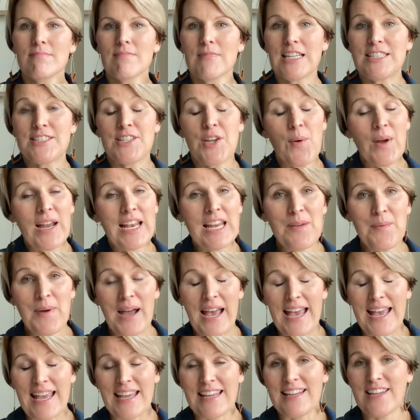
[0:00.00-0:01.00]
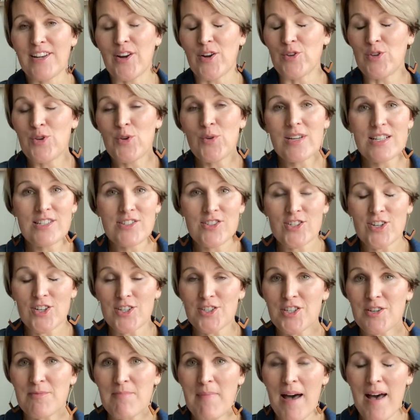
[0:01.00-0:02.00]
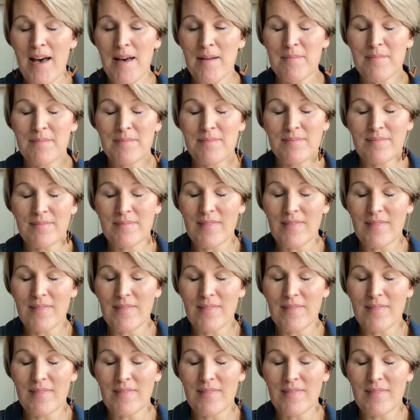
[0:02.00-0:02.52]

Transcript: so anyway, you know, you can search them up